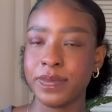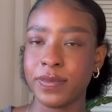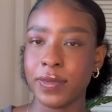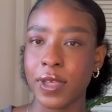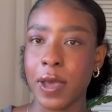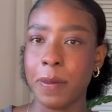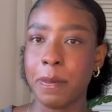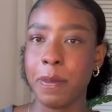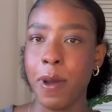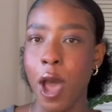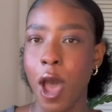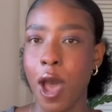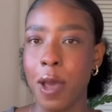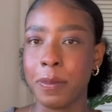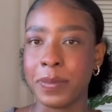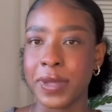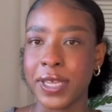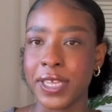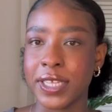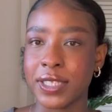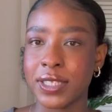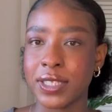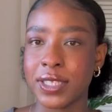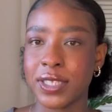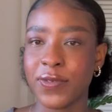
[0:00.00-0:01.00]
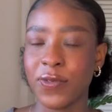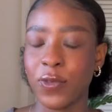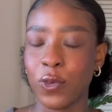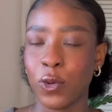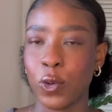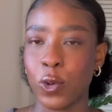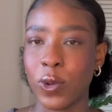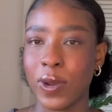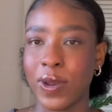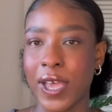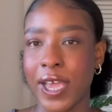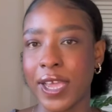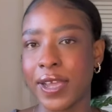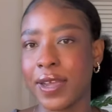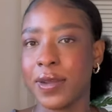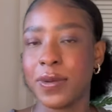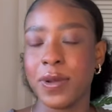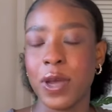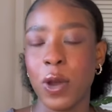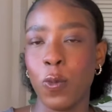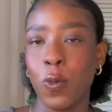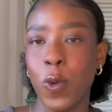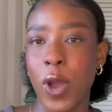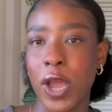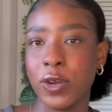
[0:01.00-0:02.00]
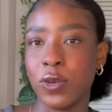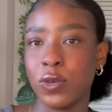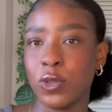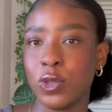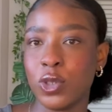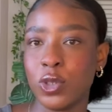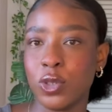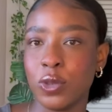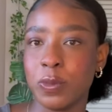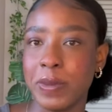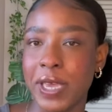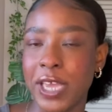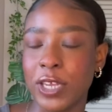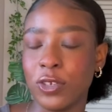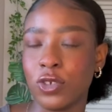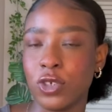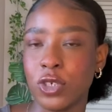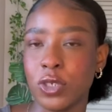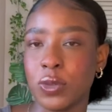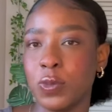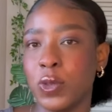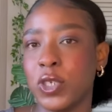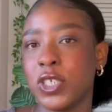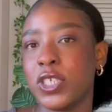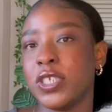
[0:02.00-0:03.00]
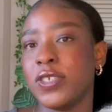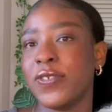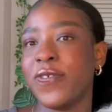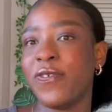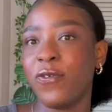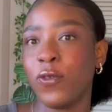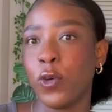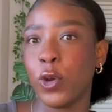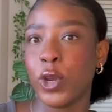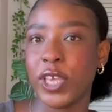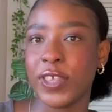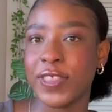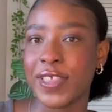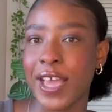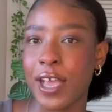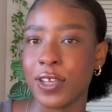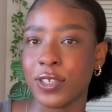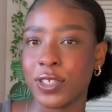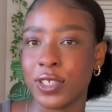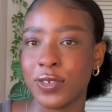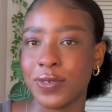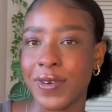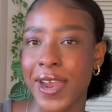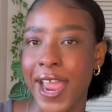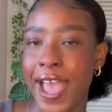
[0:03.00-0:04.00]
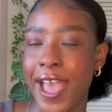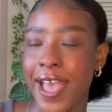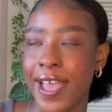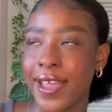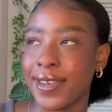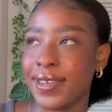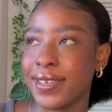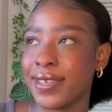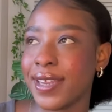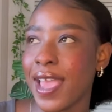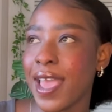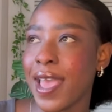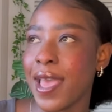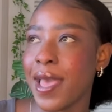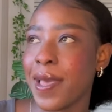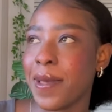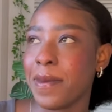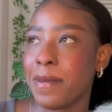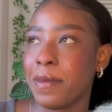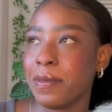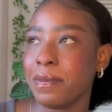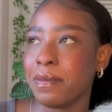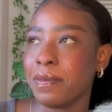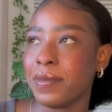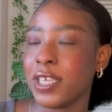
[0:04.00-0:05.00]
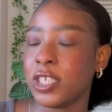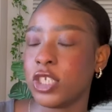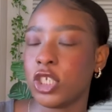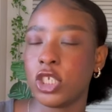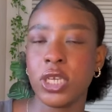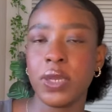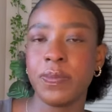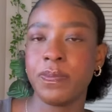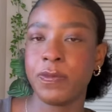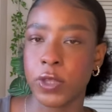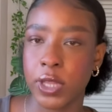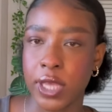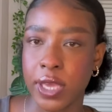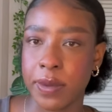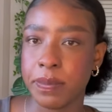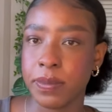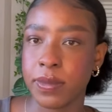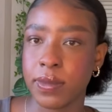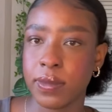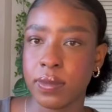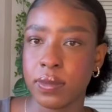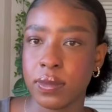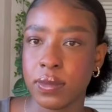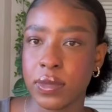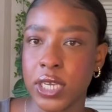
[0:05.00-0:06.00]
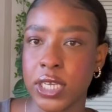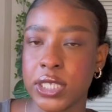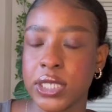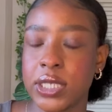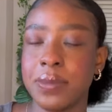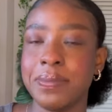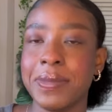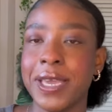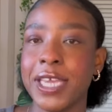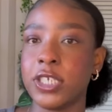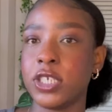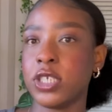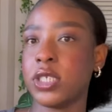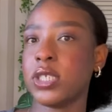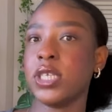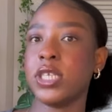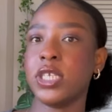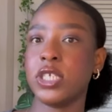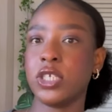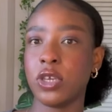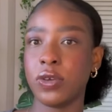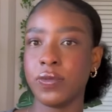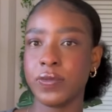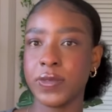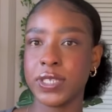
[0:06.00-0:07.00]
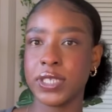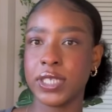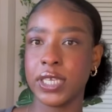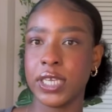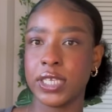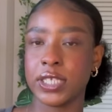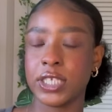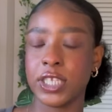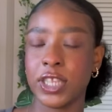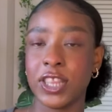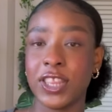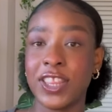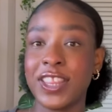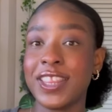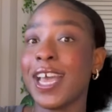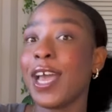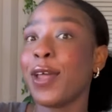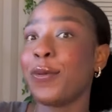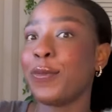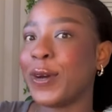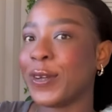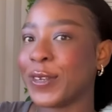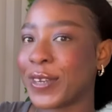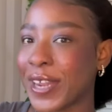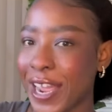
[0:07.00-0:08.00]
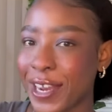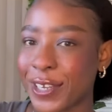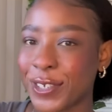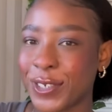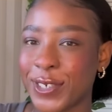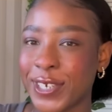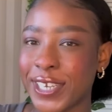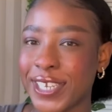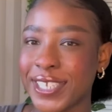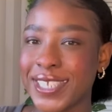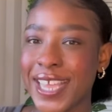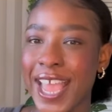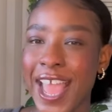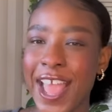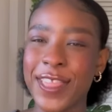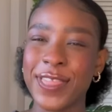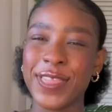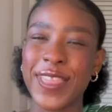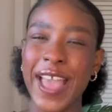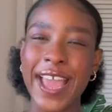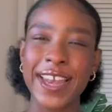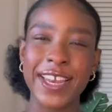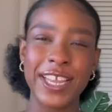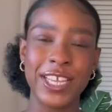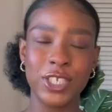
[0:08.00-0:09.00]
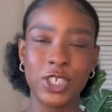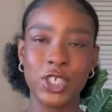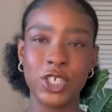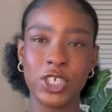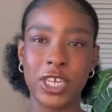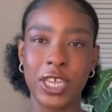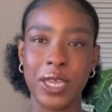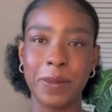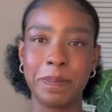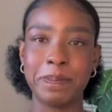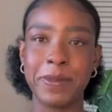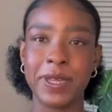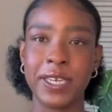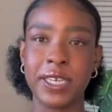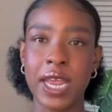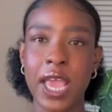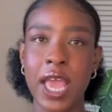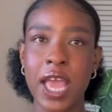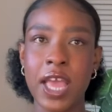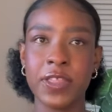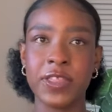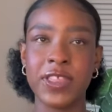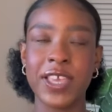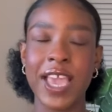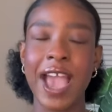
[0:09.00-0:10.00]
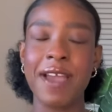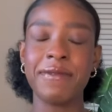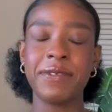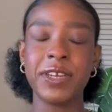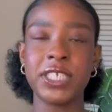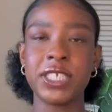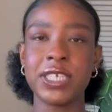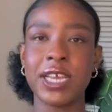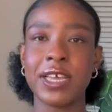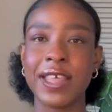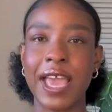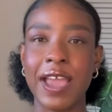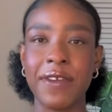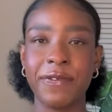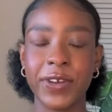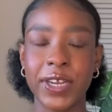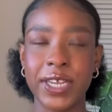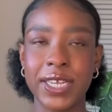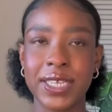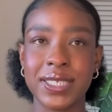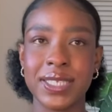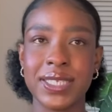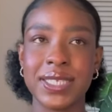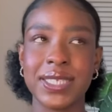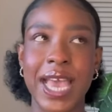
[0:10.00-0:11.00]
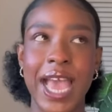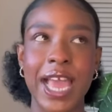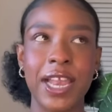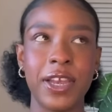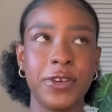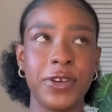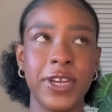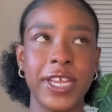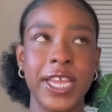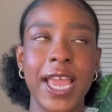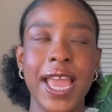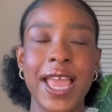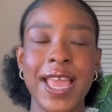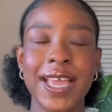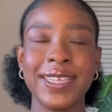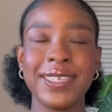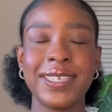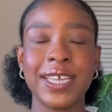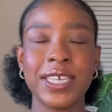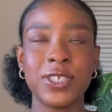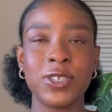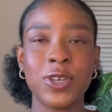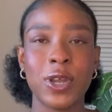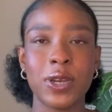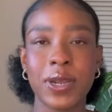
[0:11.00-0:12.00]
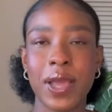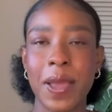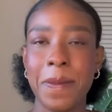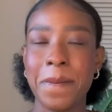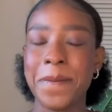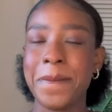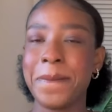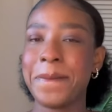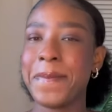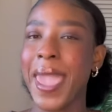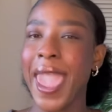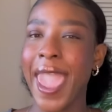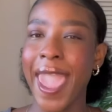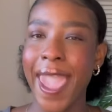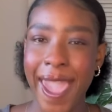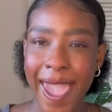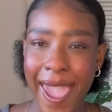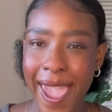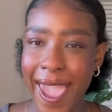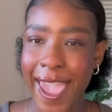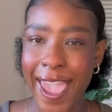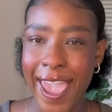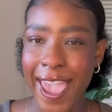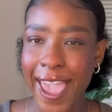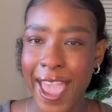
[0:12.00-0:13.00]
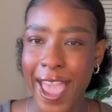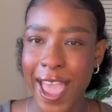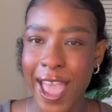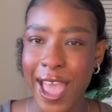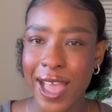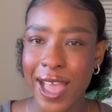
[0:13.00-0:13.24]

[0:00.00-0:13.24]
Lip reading: apartment for like a 1 or 2 bedroom, which is 40,000 rand, is cheap for them. Because in major cities overseas and third world countries, that is cheap. But the average South African salary does not compare